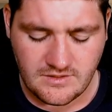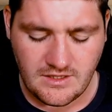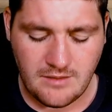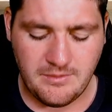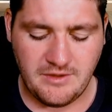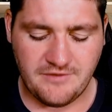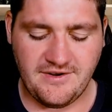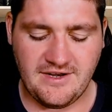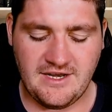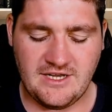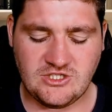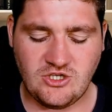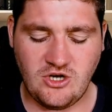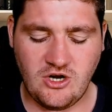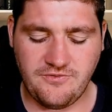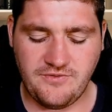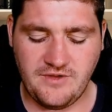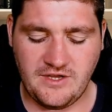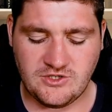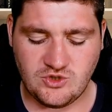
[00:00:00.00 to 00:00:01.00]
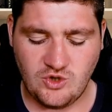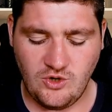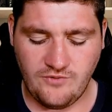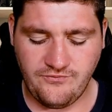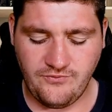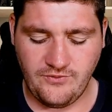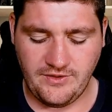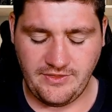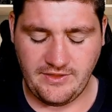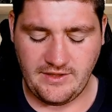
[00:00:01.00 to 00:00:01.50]
Boffelli started things off
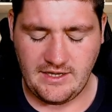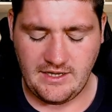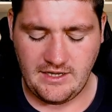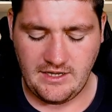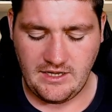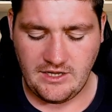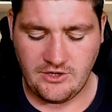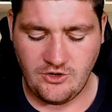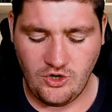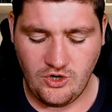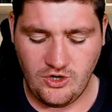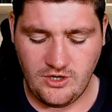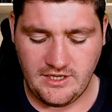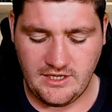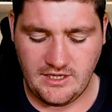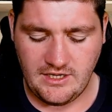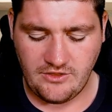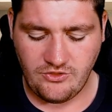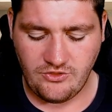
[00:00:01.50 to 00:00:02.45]
with a, an early uh,